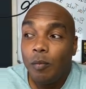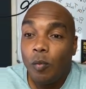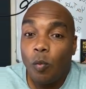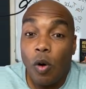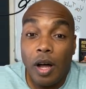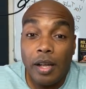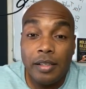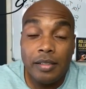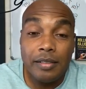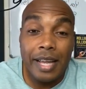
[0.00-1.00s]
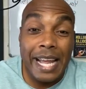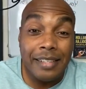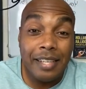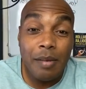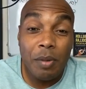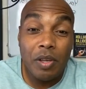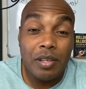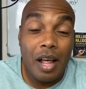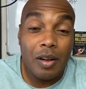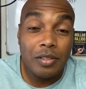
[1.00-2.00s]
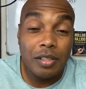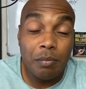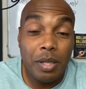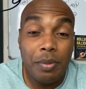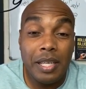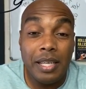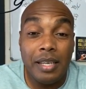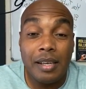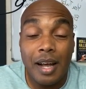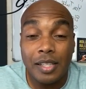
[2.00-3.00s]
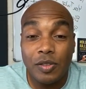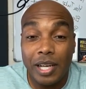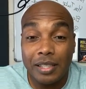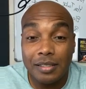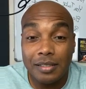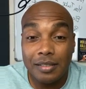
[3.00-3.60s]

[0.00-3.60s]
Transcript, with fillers: won $18 million in PPE contracts.